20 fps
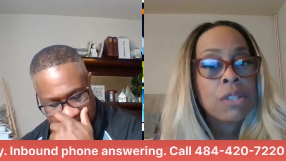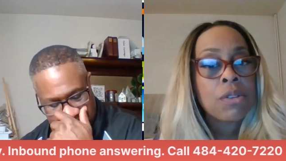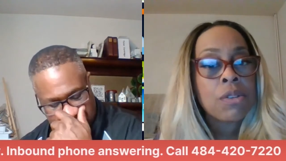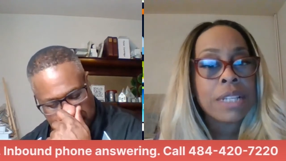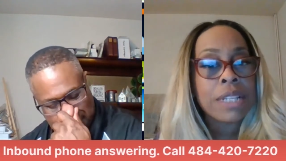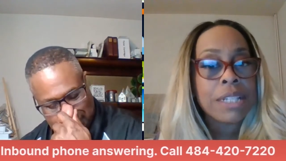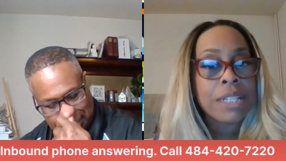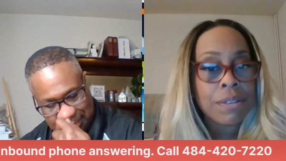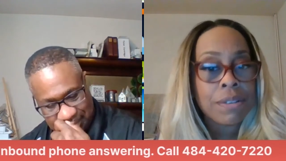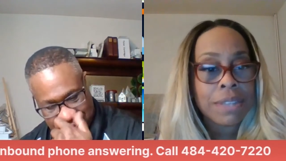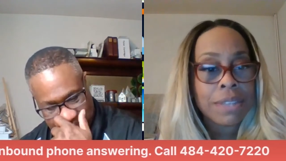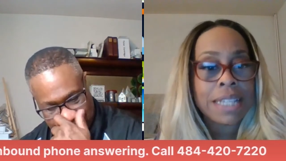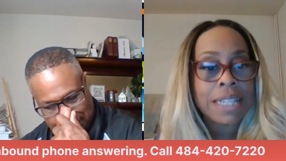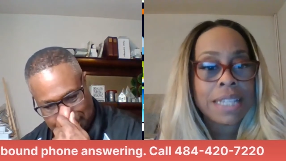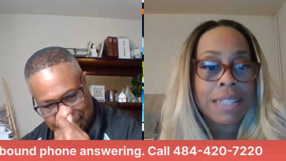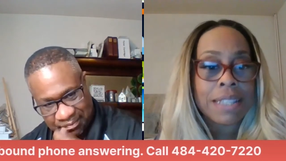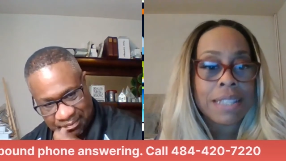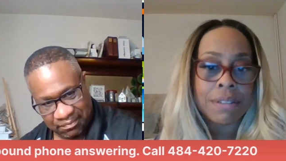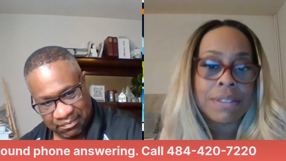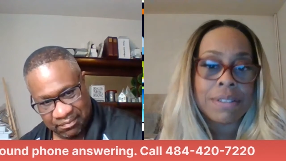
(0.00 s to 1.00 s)
Speaker 1: So these are
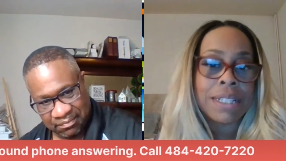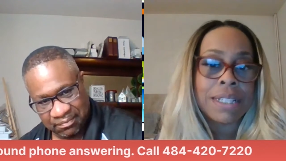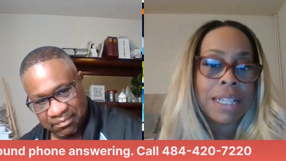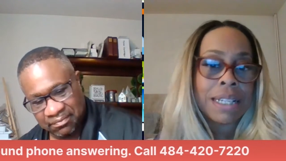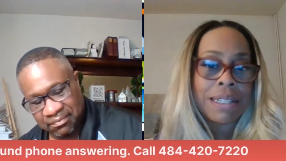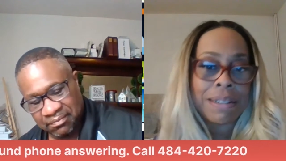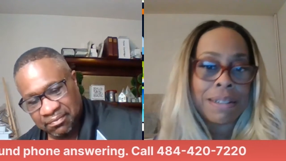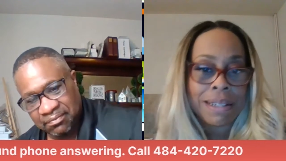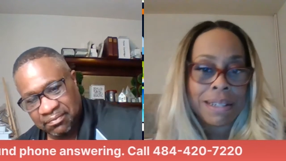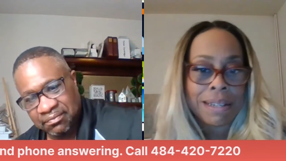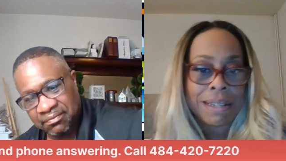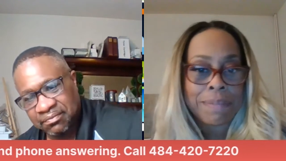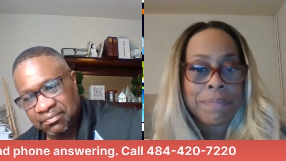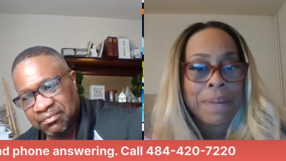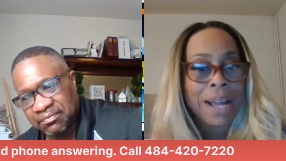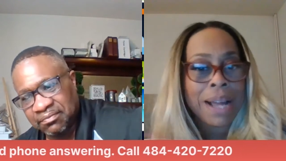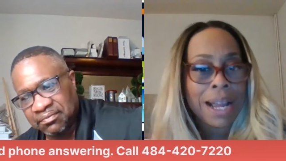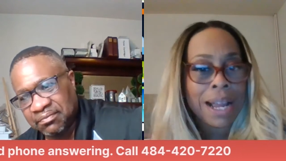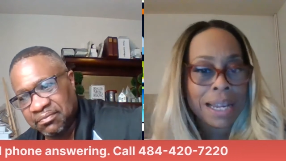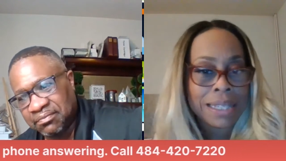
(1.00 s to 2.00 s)
things that are done
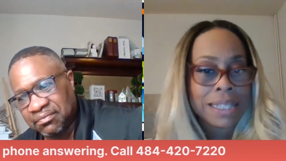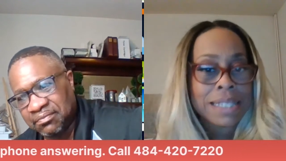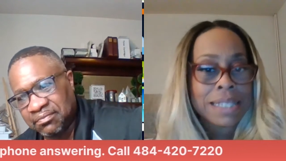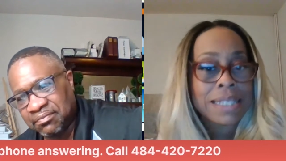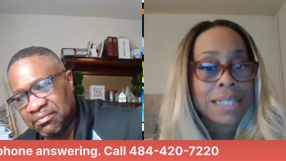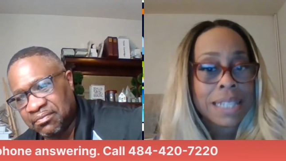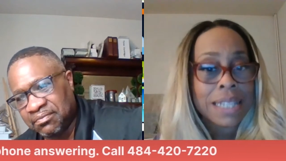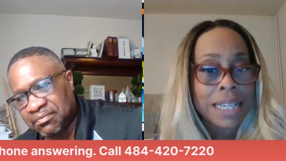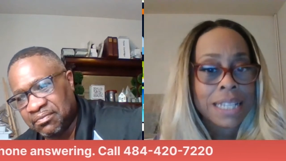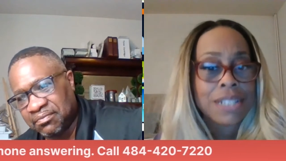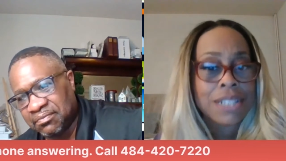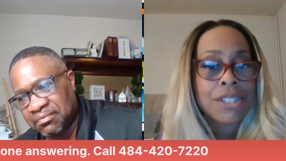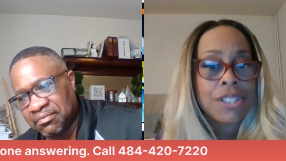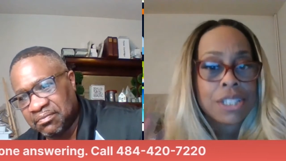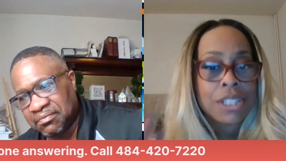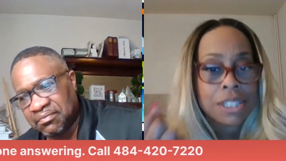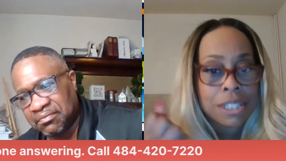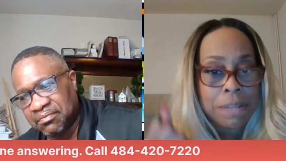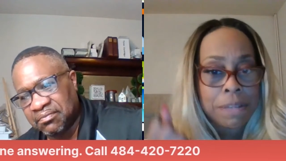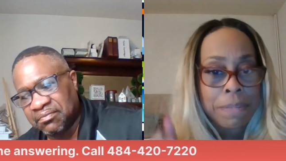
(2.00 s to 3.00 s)
behind the scenes
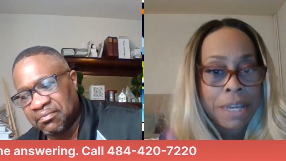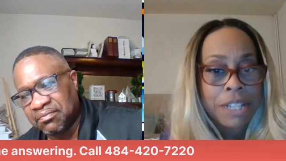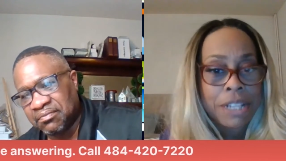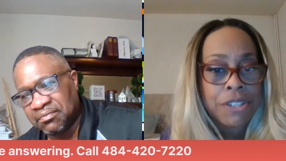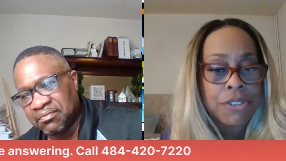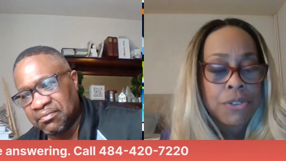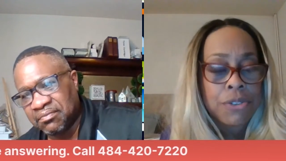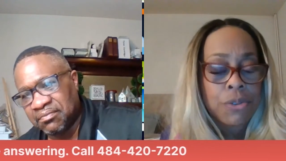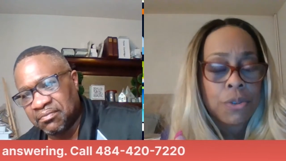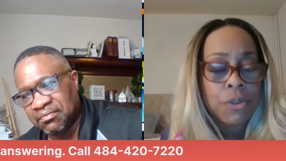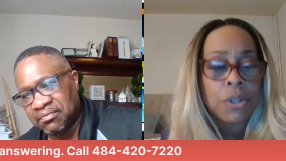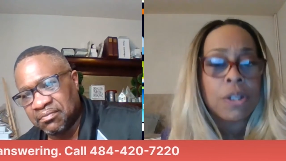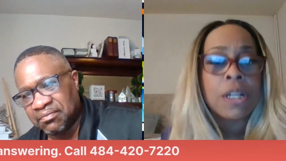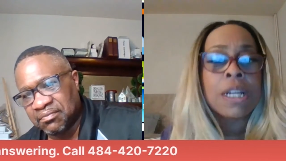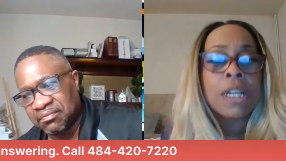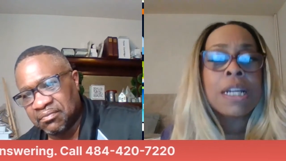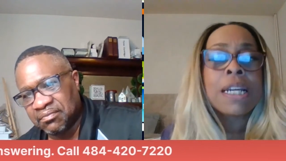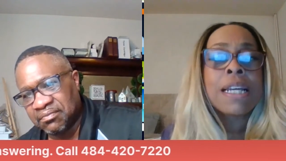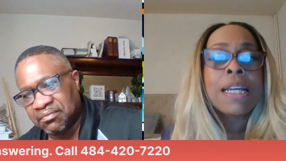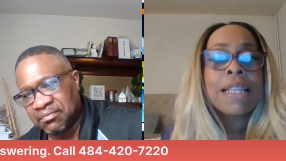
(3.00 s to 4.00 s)
just to make sure
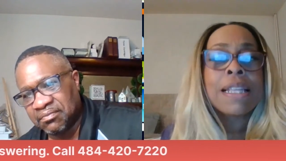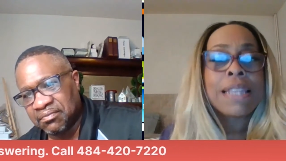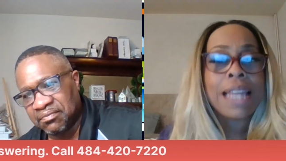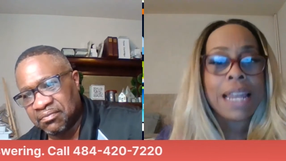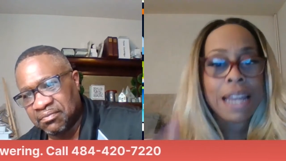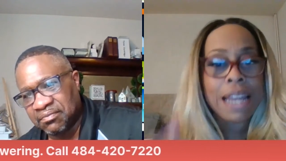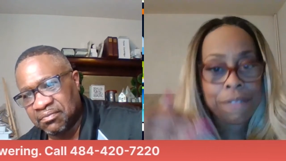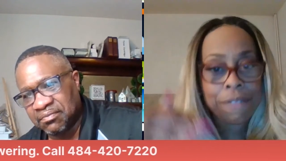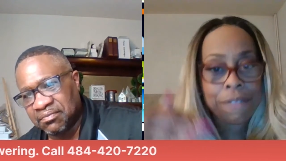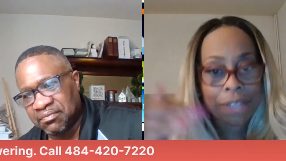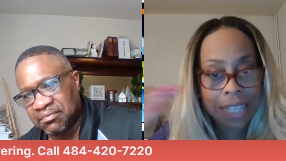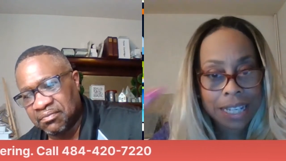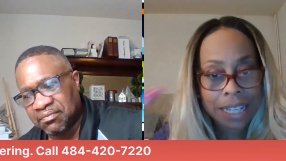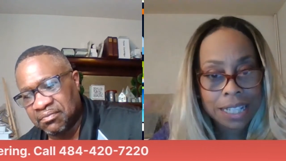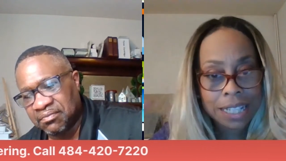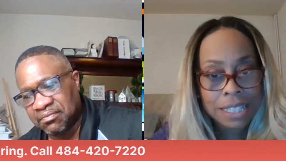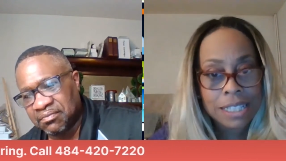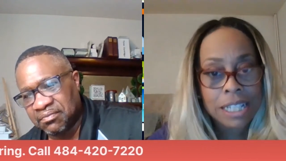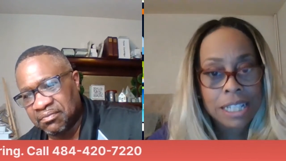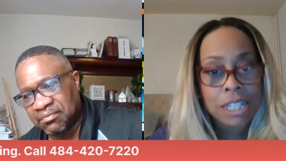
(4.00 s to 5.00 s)
that
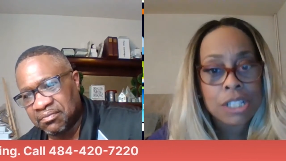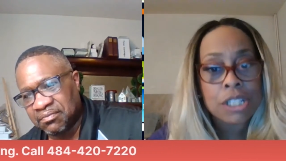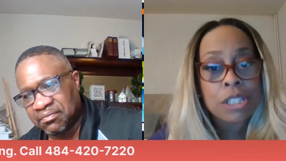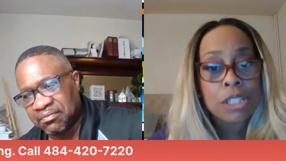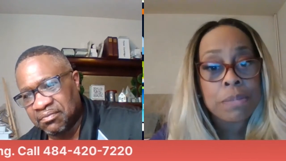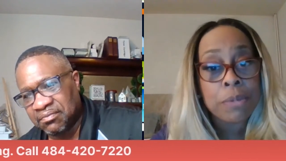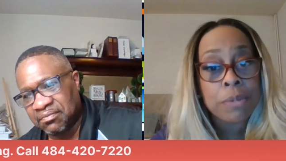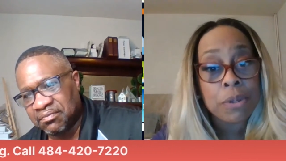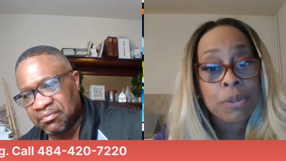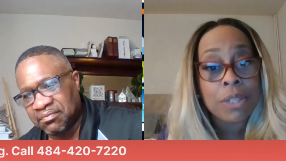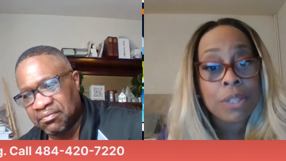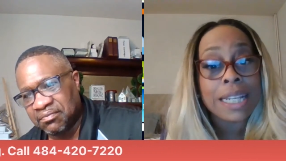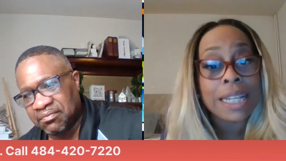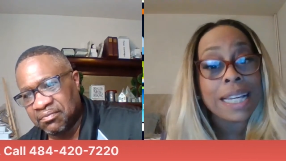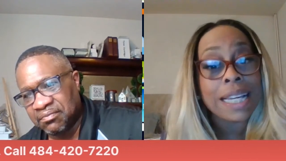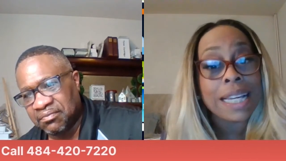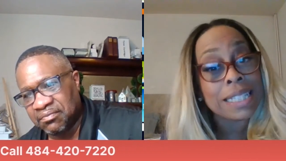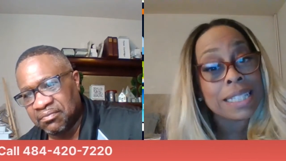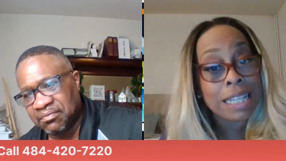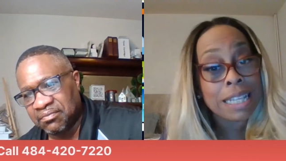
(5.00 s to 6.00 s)
everything is done
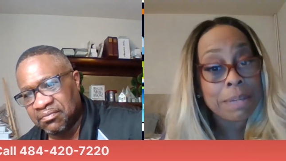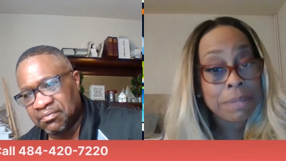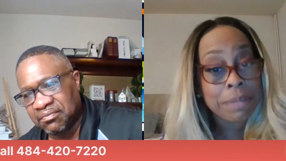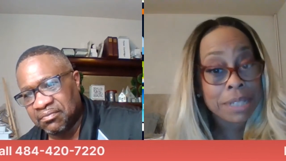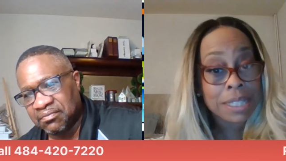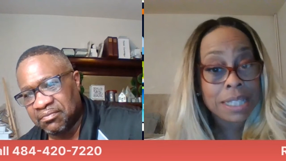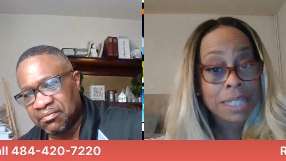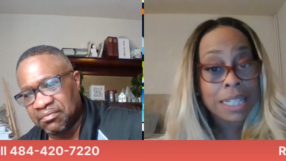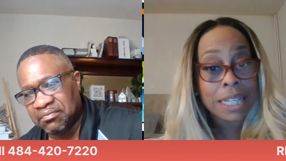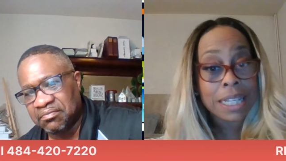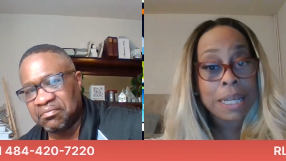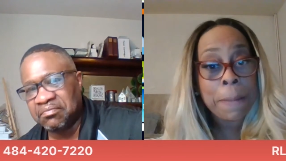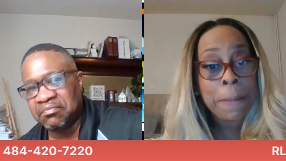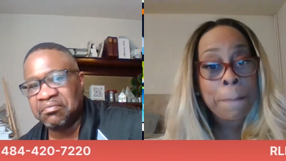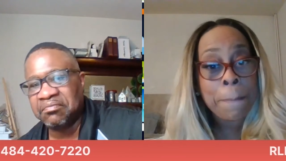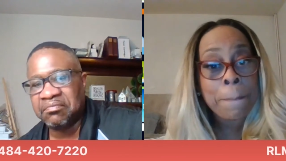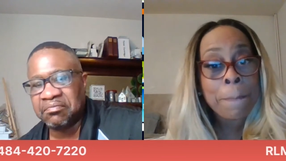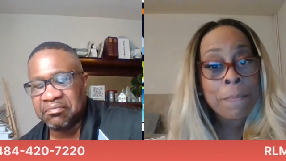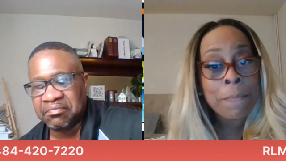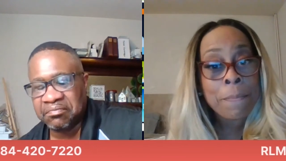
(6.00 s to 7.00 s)
smoothly and seamlessly
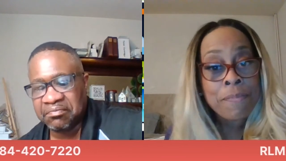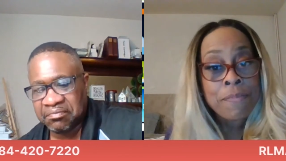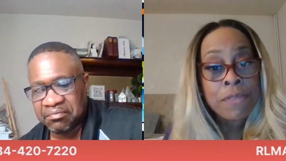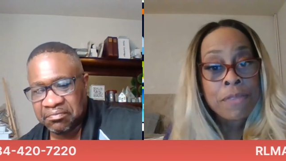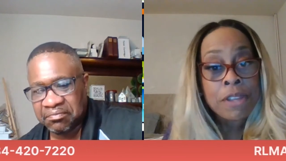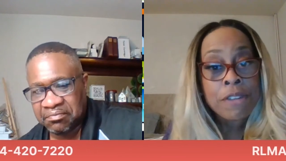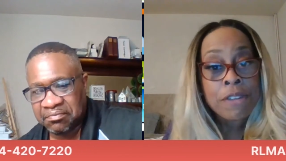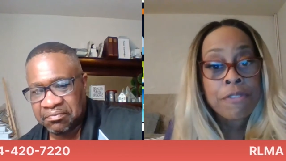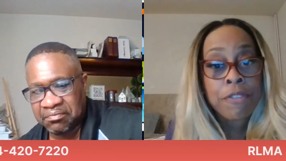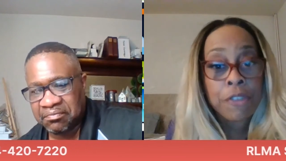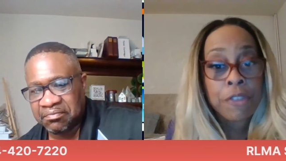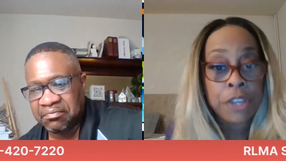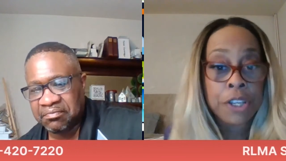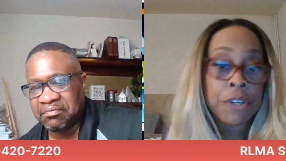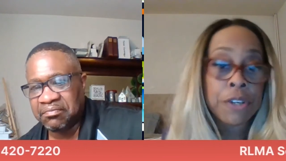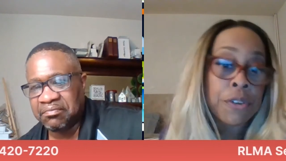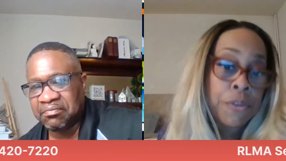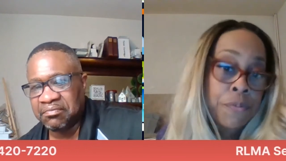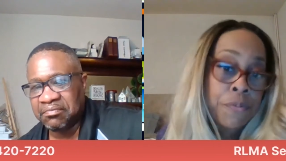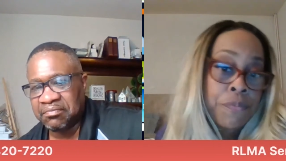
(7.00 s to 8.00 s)
for
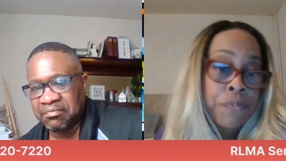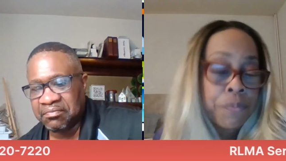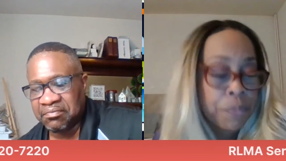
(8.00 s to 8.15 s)
you.